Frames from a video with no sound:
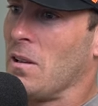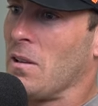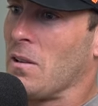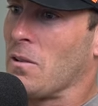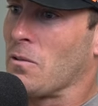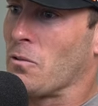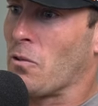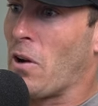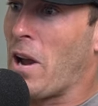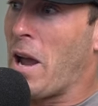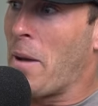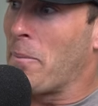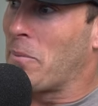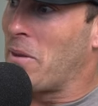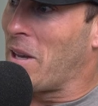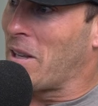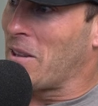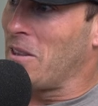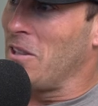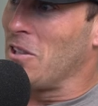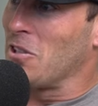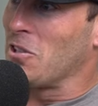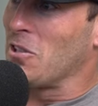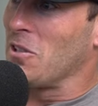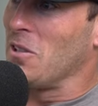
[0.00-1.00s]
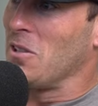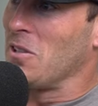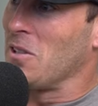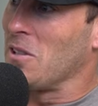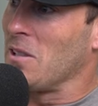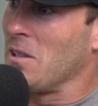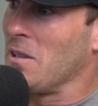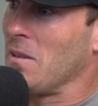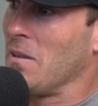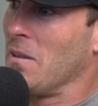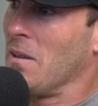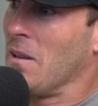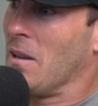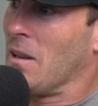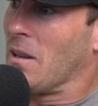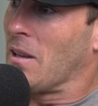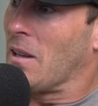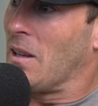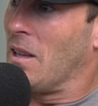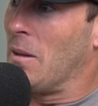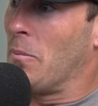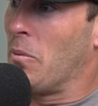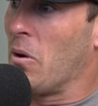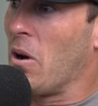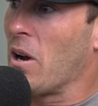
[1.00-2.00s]
ramp technicians and
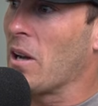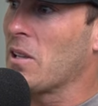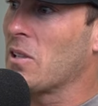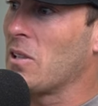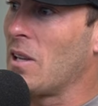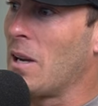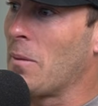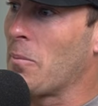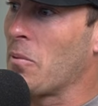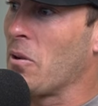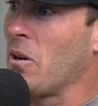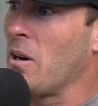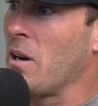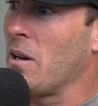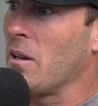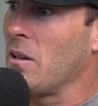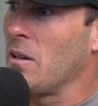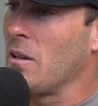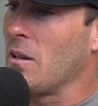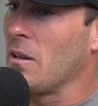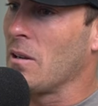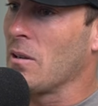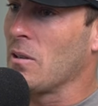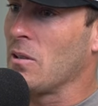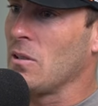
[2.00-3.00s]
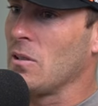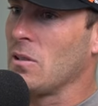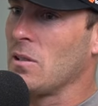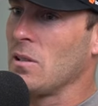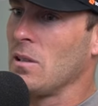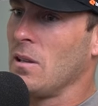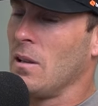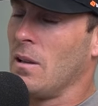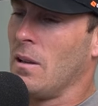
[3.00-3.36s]
getting the bike set up right. Because.